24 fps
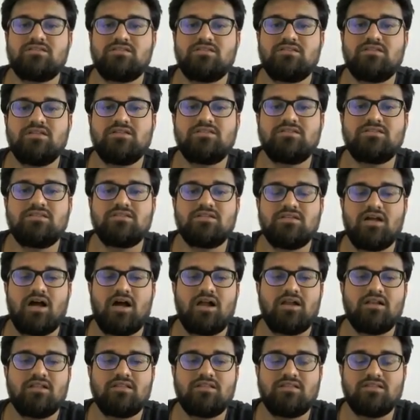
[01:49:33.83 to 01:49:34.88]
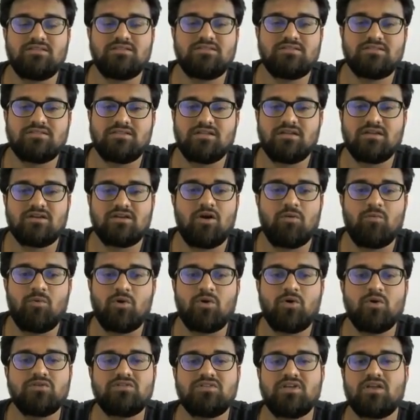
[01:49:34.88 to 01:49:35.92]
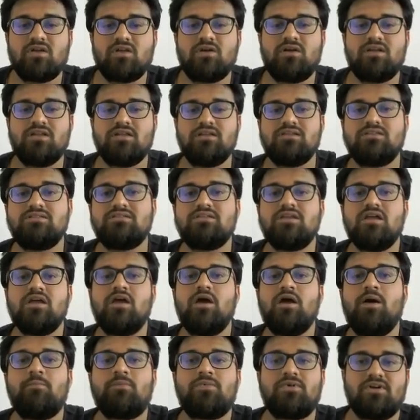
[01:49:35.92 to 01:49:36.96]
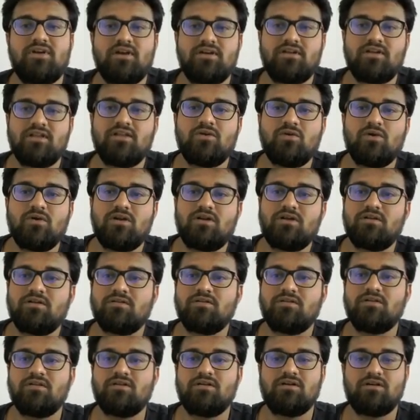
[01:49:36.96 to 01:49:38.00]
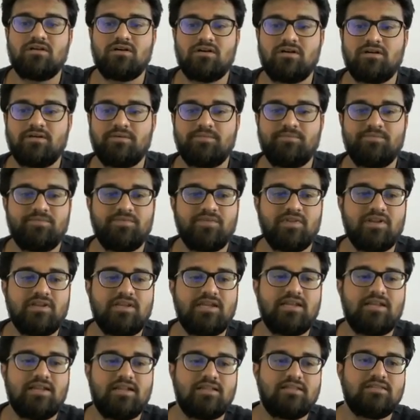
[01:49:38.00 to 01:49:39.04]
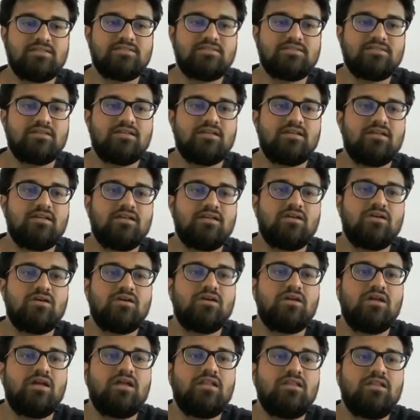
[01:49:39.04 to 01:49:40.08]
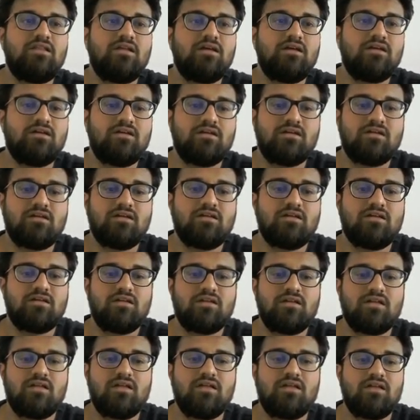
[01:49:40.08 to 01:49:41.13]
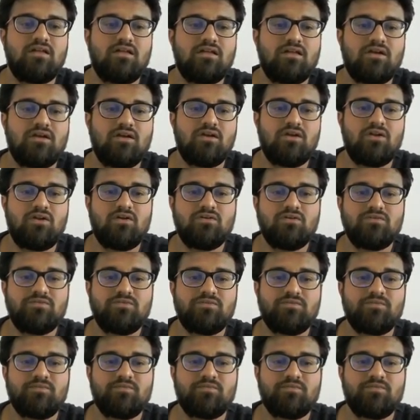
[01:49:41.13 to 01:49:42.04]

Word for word: this are this Komodo security is protecting your uh, details in, you know.